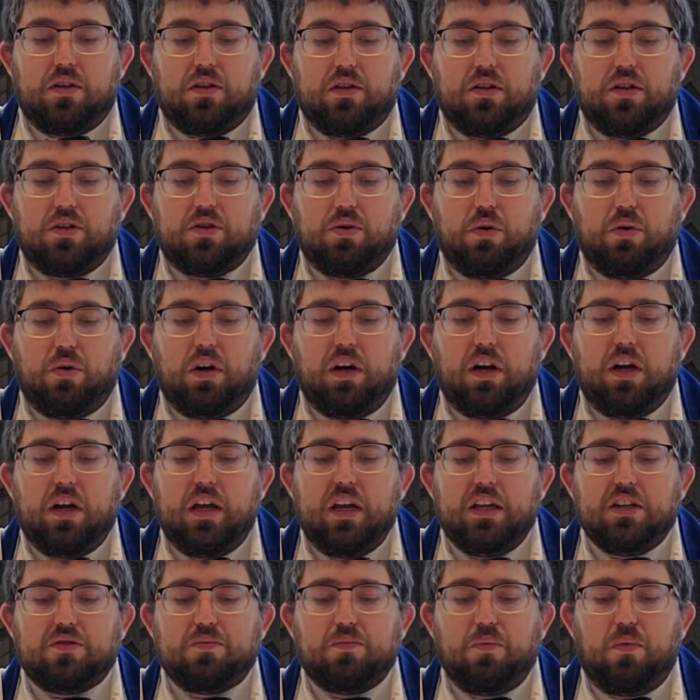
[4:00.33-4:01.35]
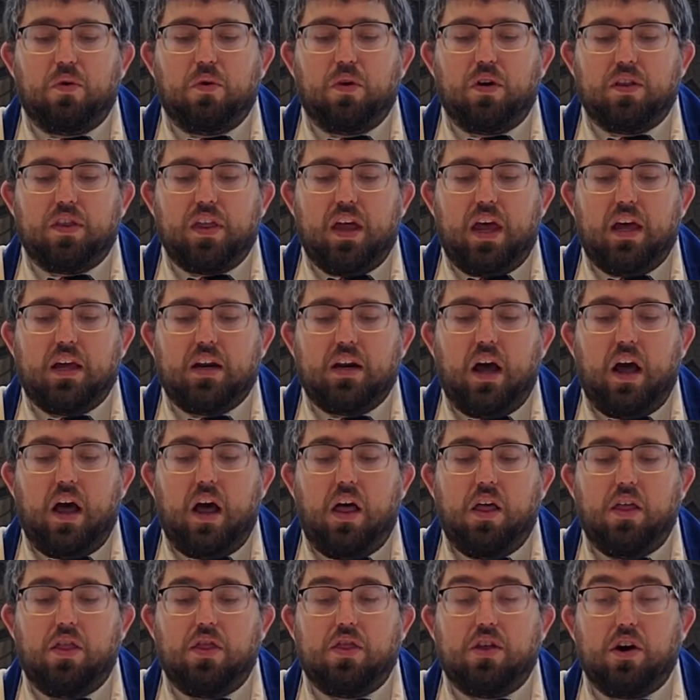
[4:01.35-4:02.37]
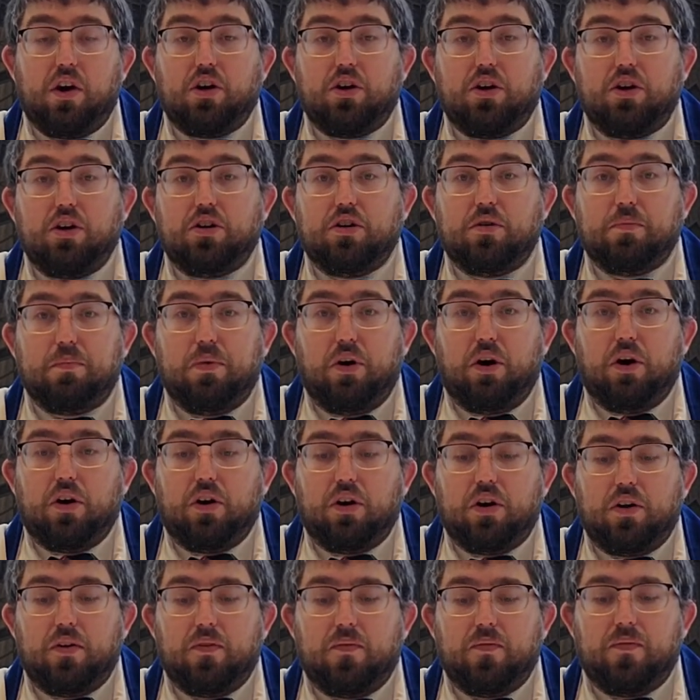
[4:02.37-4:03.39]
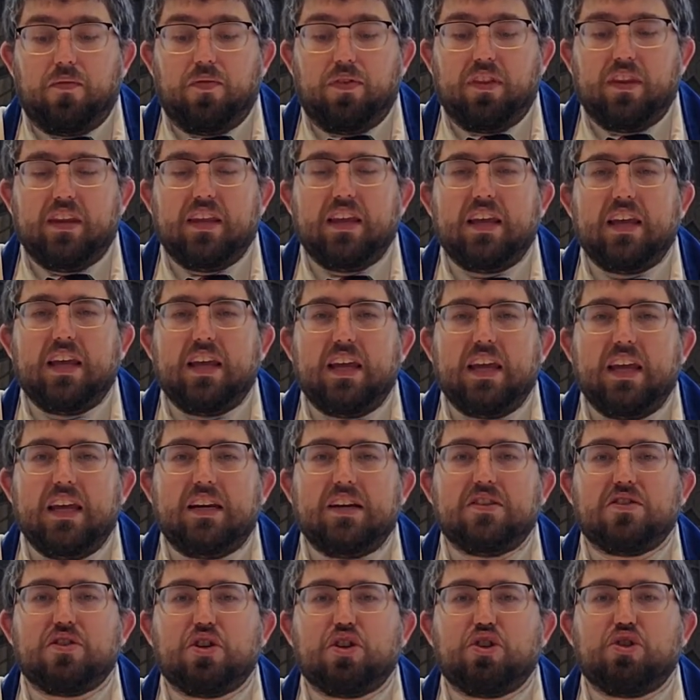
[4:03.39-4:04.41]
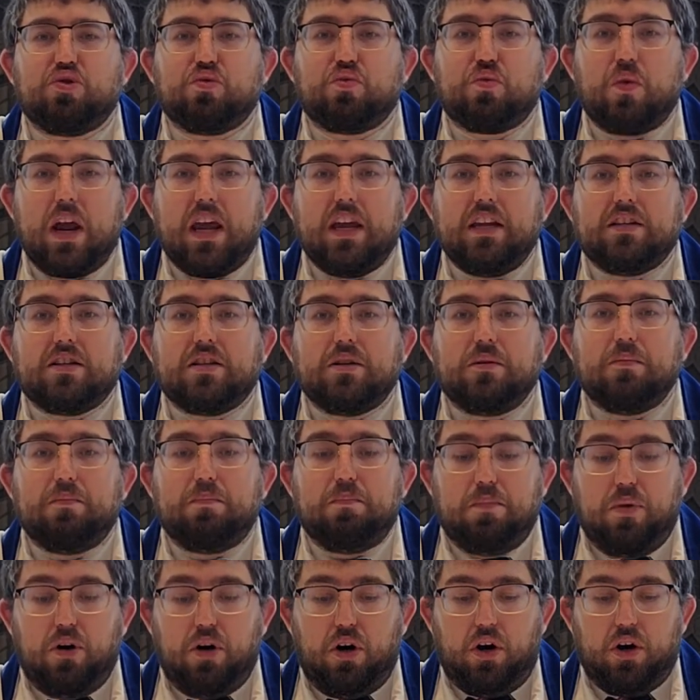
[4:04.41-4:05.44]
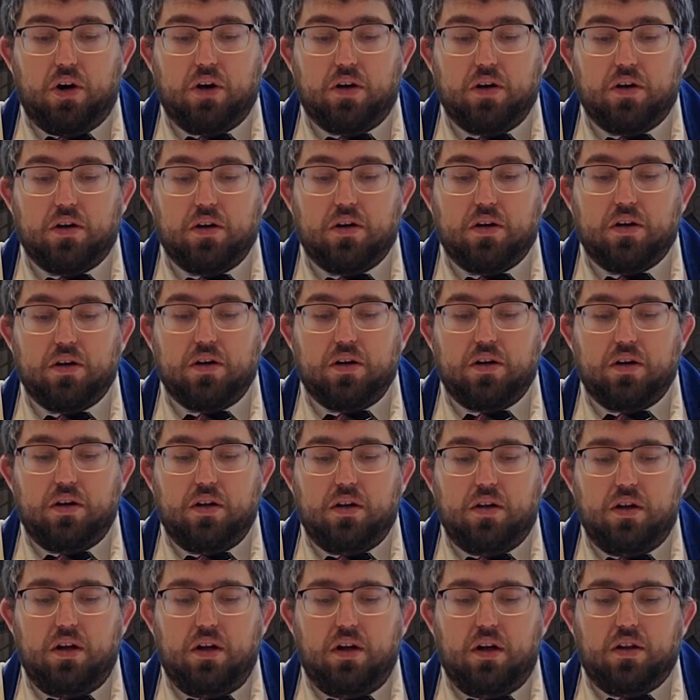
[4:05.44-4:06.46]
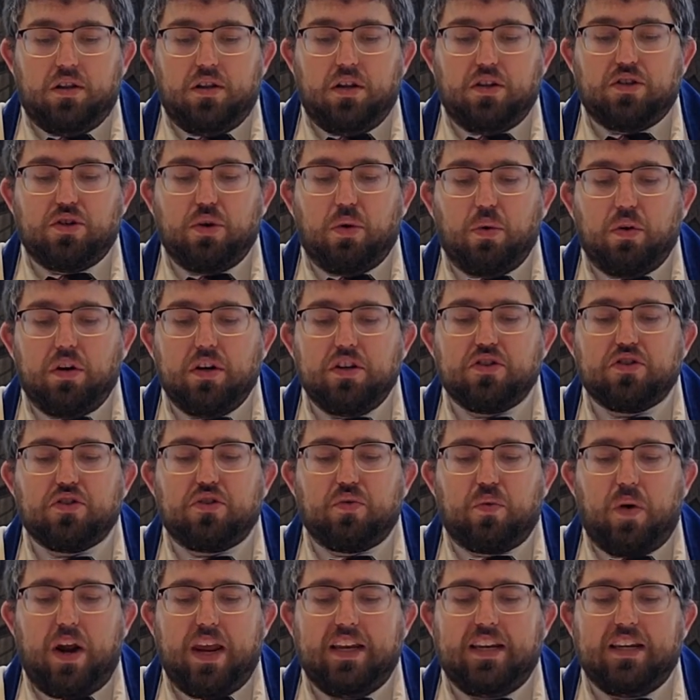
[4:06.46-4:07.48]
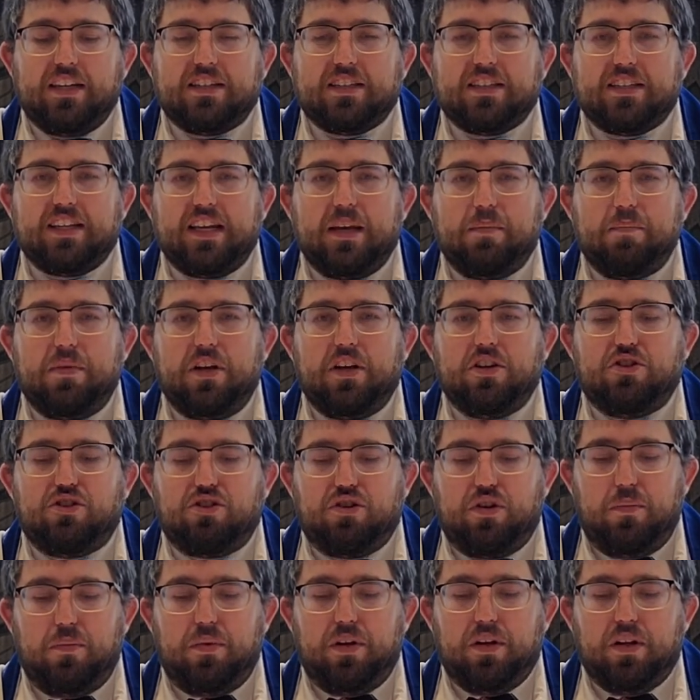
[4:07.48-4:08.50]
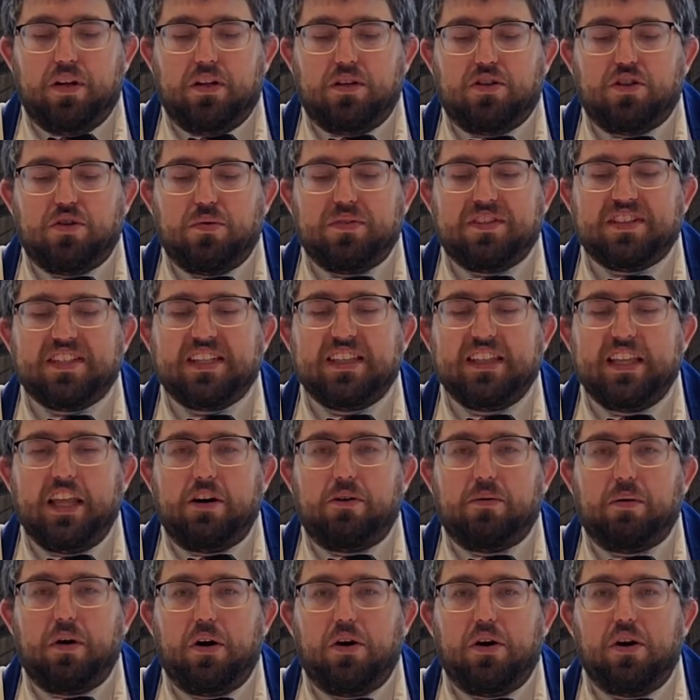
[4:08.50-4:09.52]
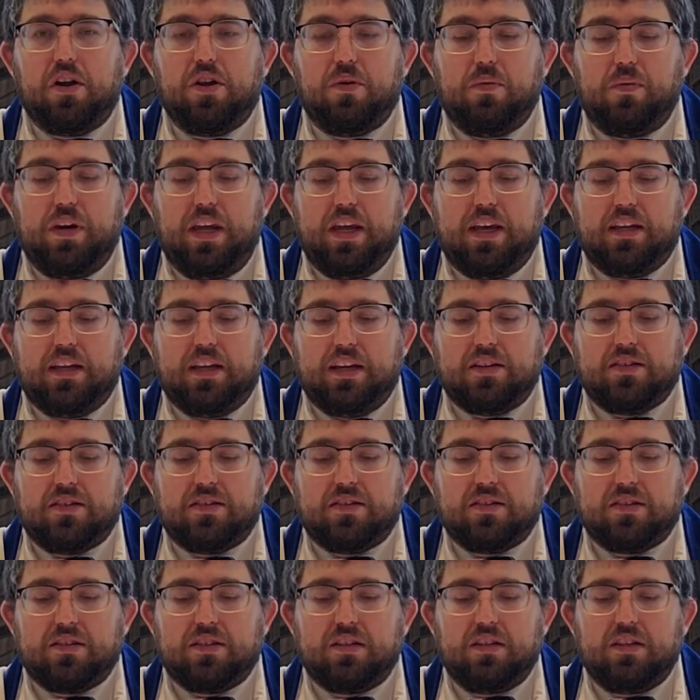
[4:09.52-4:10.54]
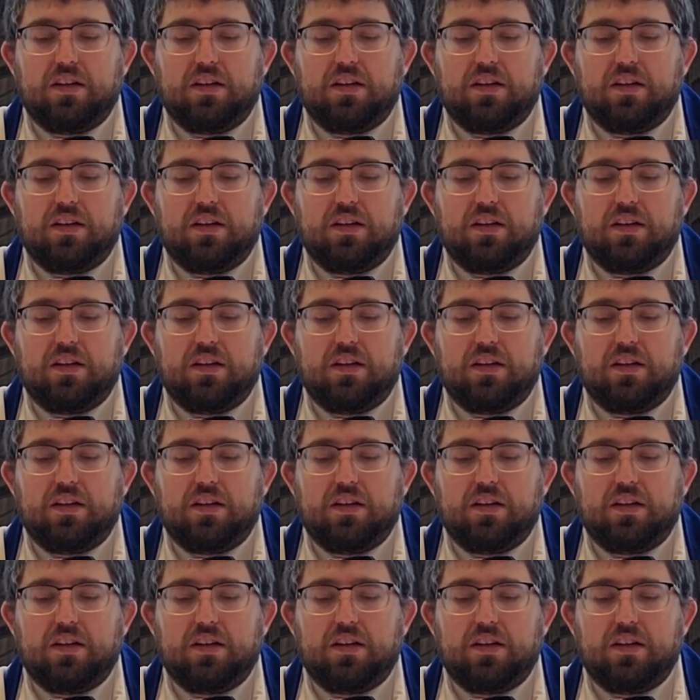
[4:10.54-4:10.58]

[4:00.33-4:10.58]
the Torah is more than the good book. It is a great book. The Torah's greatness can be attributed to its literary uniqueness.